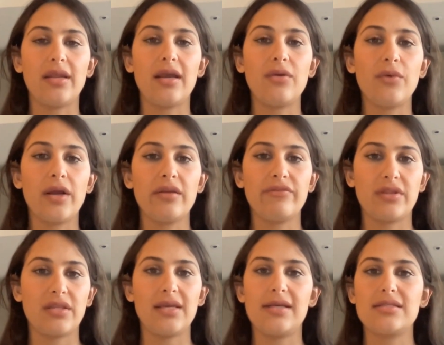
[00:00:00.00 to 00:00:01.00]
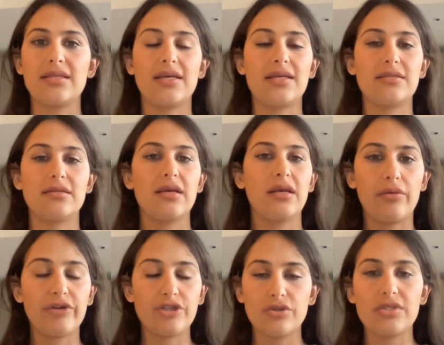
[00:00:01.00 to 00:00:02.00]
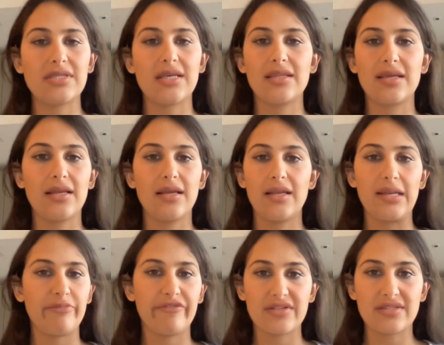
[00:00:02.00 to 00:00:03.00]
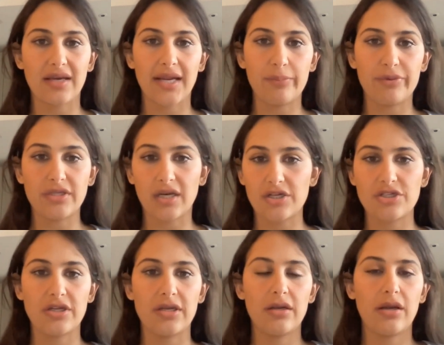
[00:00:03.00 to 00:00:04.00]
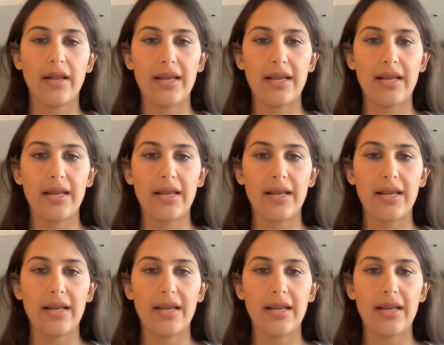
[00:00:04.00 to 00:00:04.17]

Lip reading: And one of the things is reducing the lymphocyte production.